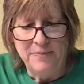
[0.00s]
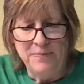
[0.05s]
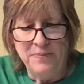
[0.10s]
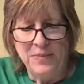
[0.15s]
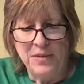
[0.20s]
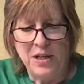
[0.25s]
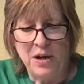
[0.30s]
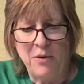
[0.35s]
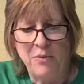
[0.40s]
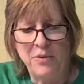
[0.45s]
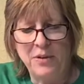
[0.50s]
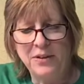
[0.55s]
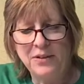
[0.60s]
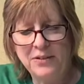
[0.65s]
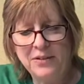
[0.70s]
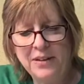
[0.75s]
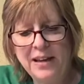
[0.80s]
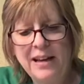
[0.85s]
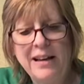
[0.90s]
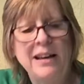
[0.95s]
You know, the
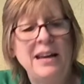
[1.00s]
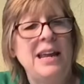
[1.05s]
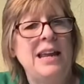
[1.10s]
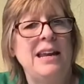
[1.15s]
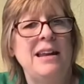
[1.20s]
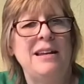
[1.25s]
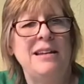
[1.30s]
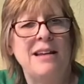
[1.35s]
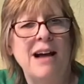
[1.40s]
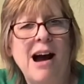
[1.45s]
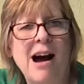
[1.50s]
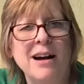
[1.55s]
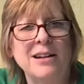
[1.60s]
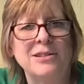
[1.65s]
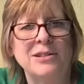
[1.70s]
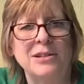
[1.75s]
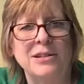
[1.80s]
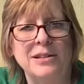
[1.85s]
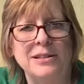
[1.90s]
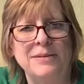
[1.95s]
sick need a
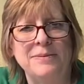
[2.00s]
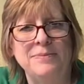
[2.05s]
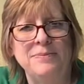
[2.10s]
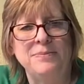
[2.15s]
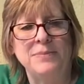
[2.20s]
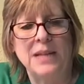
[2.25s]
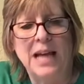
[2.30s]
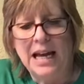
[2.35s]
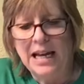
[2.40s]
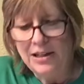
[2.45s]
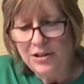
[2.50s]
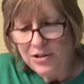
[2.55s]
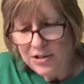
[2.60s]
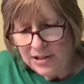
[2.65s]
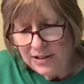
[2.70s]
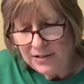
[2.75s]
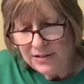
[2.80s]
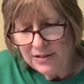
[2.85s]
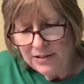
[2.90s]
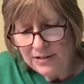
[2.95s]
doctor, and
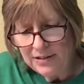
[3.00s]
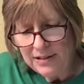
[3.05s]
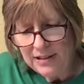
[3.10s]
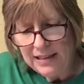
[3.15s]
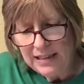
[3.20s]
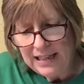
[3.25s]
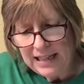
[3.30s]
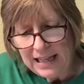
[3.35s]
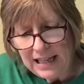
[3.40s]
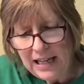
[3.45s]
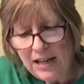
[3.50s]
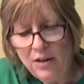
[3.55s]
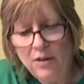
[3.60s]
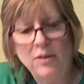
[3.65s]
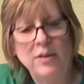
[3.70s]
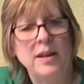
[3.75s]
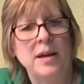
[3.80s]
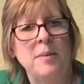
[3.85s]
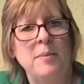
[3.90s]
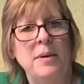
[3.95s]
Jesus healed
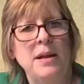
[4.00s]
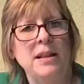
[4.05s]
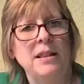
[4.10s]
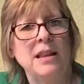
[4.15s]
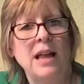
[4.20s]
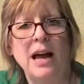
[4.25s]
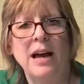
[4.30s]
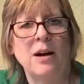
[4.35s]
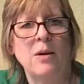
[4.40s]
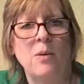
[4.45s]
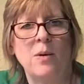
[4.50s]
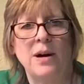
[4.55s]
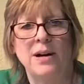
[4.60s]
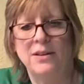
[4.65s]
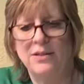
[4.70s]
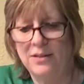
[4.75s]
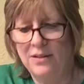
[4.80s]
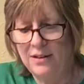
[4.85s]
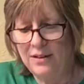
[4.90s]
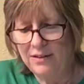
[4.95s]
them, and
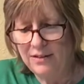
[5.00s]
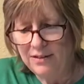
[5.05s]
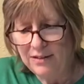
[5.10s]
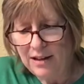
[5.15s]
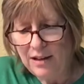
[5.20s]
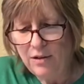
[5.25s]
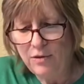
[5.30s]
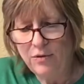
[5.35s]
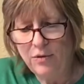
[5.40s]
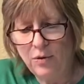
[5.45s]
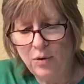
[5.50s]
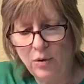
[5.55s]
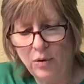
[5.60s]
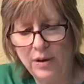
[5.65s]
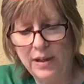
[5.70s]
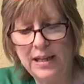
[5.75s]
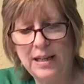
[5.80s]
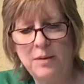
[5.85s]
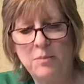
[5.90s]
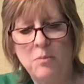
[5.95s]
likewise the sinful
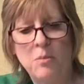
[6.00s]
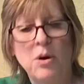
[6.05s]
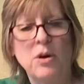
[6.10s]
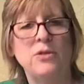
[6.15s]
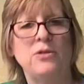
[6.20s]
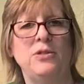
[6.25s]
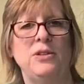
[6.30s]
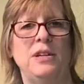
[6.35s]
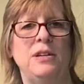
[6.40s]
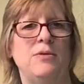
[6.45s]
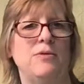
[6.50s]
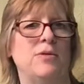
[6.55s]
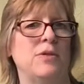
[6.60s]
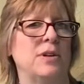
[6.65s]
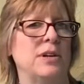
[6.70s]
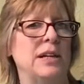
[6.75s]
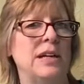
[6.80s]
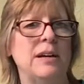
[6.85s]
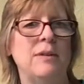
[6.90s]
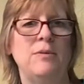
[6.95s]
need mercy,
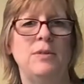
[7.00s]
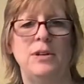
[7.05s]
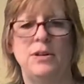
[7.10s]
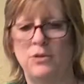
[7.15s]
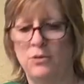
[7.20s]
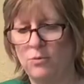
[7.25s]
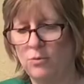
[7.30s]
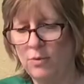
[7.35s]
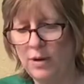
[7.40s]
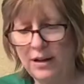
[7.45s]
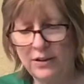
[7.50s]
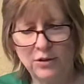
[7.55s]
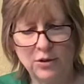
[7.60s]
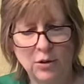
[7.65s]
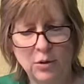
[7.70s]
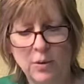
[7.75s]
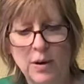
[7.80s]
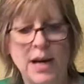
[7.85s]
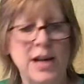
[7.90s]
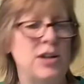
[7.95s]
forgiveness,
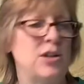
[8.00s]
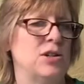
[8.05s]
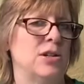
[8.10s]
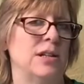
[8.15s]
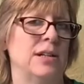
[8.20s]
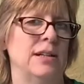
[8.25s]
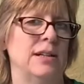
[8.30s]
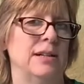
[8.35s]
restoration,